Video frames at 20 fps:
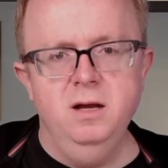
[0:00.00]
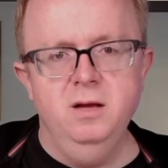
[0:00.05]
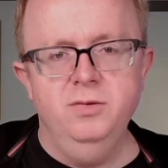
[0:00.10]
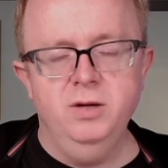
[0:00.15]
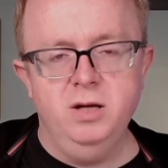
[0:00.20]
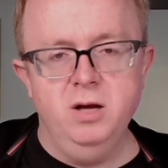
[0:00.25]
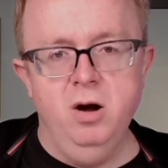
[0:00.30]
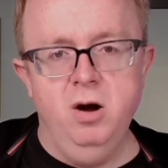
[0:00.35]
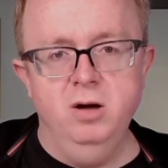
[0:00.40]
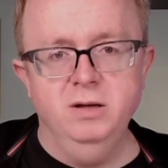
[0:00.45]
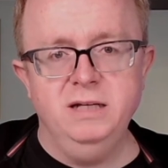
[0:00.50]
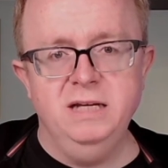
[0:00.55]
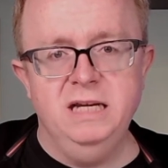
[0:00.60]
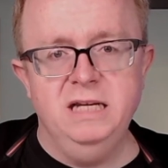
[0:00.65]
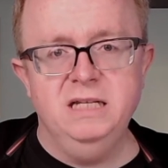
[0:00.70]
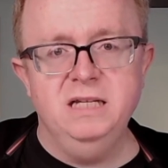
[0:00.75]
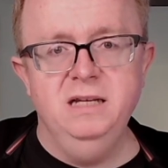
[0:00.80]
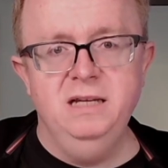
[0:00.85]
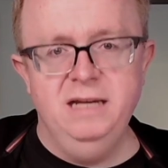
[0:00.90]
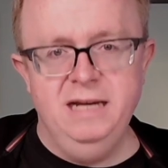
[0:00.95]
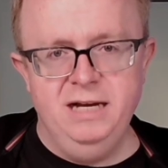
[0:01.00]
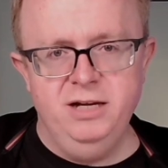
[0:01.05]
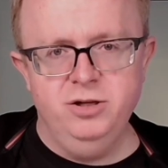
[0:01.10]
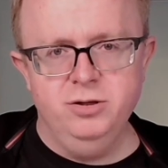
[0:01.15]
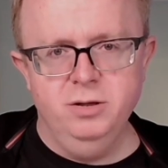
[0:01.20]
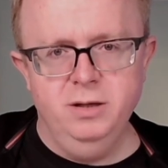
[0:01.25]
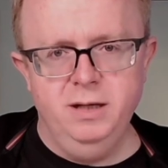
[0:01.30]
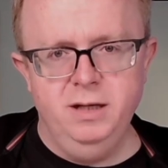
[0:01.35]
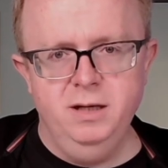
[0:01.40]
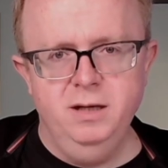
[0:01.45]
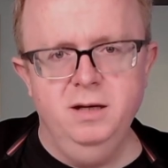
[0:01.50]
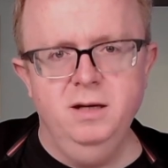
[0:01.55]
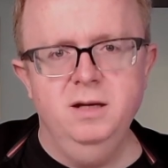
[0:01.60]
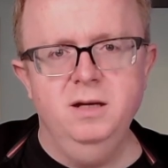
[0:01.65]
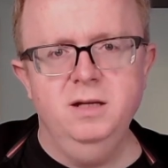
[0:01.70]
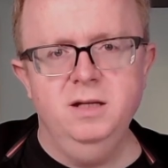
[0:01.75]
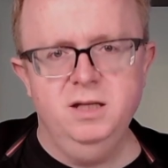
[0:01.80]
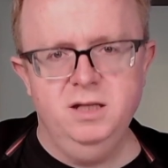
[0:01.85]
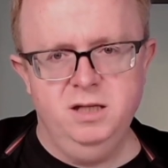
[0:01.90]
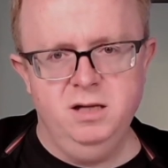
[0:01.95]
The card is literally
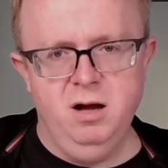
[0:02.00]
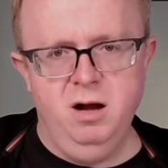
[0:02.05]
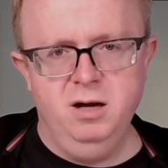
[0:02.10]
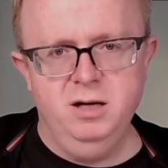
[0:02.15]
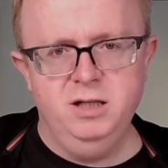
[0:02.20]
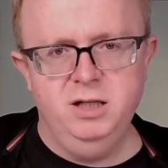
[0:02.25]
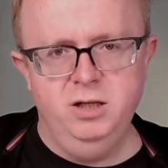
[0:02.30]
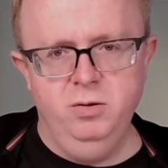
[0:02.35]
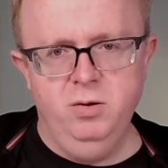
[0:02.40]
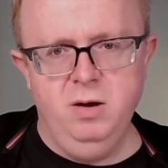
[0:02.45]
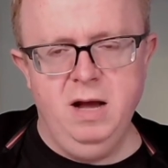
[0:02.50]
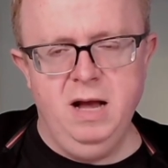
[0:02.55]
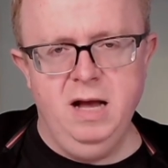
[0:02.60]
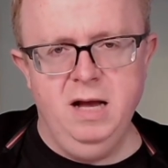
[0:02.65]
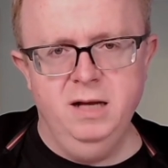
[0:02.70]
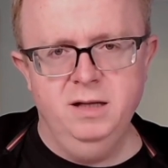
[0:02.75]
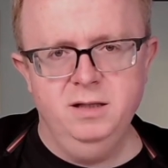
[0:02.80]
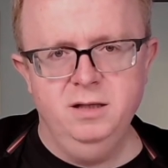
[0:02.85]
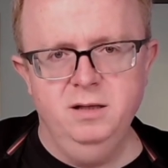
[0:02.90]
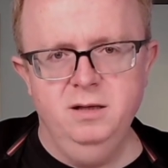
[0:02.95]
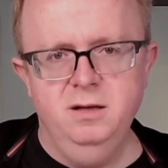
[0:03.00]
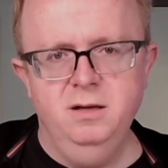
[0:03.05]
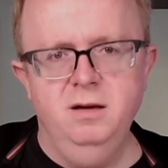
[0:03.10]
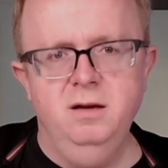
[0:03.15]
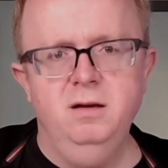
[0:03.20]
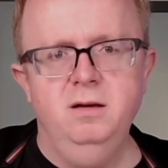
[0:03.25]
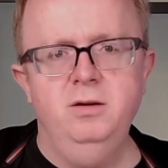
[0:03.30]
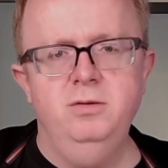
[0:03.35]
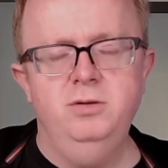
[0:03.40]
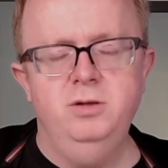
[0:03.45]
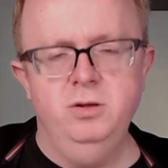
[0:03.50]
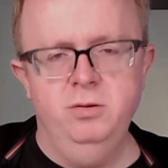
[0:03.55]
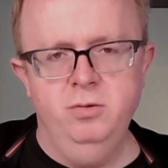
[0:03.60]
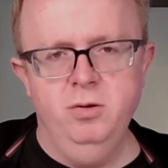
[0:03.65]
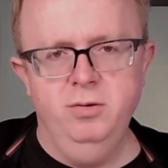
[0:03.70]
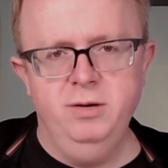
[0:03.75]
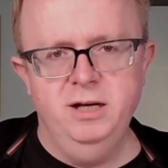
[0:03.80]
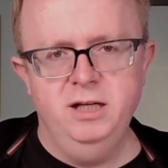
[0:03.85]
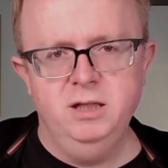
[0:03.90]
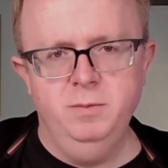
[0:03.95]
stuck to your hand. You do not
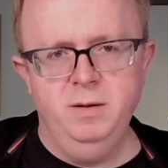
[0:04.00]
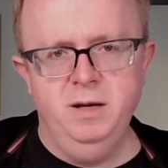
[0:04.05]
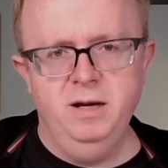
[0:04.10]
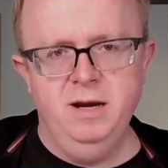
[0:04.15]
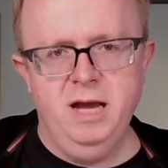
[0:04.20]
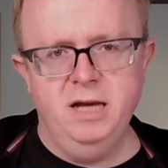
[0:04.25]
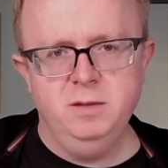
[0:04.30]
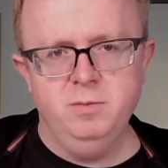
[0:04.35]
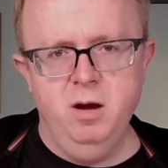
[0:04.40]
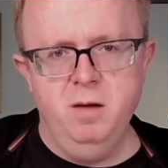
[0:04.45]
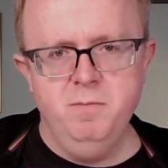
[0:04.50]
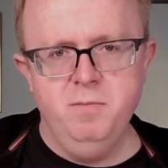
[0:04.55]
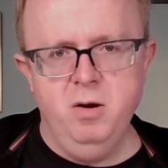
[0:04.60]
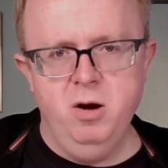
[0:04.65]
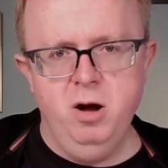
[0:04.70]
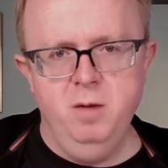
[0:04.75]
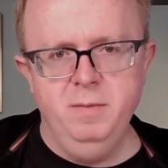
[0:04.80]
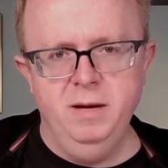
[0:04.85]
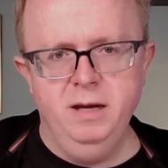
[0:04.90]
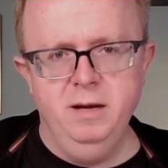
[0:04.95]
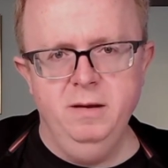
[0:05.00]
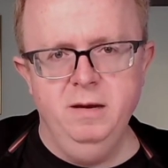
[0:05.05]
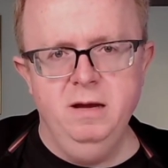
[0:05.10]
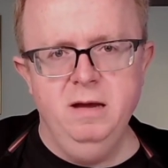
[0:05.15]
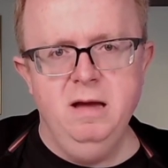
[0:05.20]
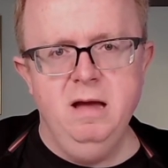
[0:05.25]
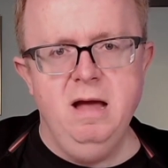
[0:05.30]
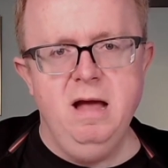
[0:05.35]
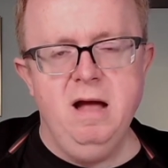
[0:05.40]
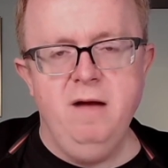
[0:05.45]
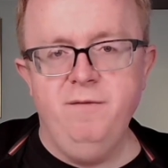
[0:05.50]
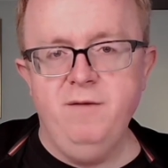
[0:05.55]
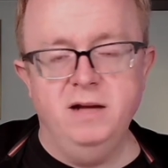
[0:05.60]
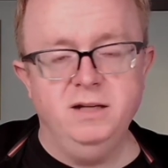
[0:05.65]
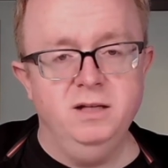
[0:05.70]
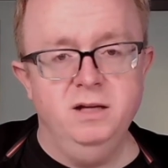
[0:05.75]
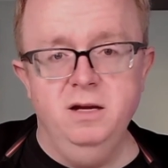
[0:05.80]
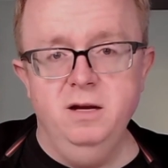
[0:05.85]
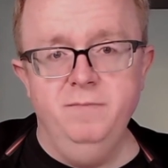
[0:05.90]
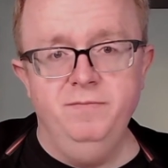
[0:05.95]
need to be an expert in palming. In fact,
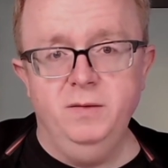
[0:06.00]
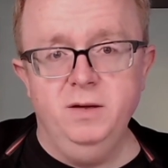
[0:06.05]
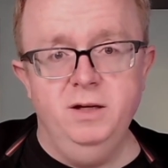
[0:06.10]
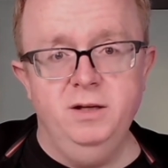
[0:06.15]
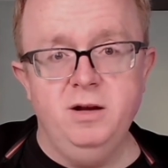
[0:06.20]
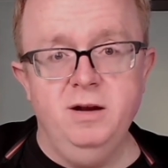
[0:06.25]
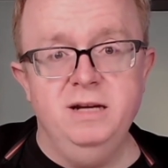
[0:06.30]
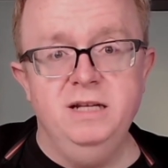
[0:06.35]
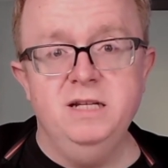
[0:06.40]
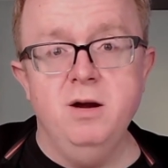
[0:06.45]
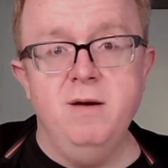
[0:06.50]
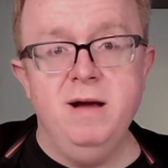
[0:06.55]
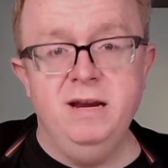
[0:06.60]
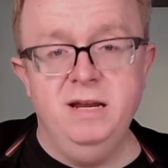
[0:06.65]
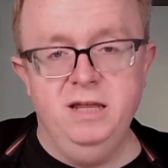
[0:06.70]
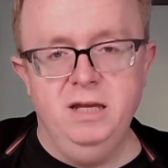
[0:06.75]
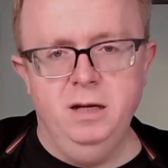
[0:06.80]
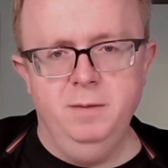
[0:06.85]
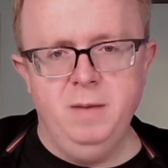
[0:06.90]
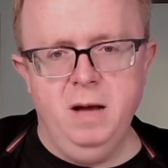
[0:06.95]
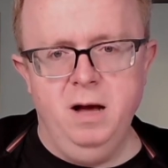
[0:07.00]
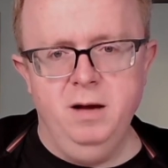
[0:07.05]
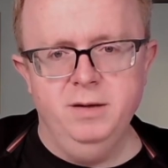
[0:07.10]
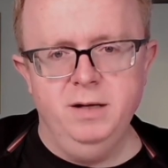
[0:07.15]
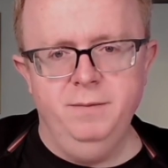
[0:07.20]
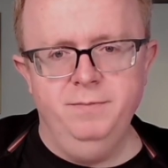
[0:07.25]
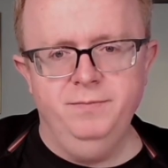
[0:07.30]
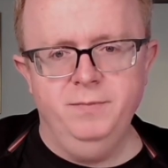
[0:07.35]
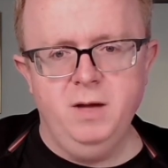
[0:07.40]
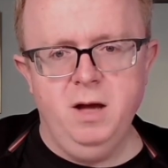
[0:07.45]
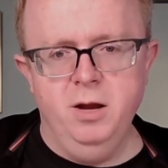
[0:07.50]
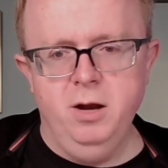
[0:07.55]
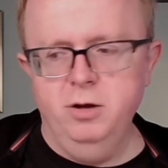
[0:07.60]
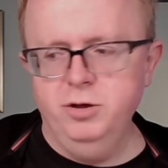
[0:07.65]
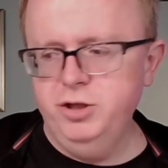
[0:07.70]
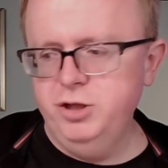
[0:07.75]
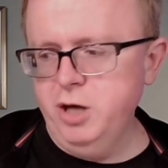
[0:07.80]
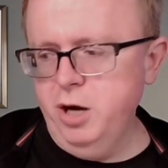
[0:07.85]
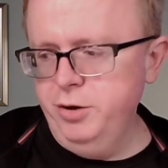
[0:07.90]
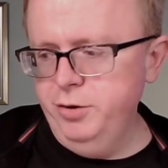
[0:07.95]
you don't need to know anything about it, and I'll
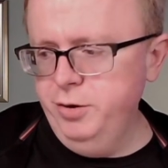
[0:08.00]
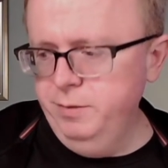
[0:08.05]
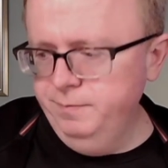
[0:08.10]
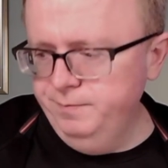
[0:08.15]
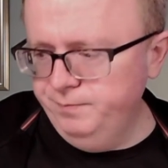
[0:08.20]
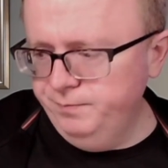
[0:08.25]
show you.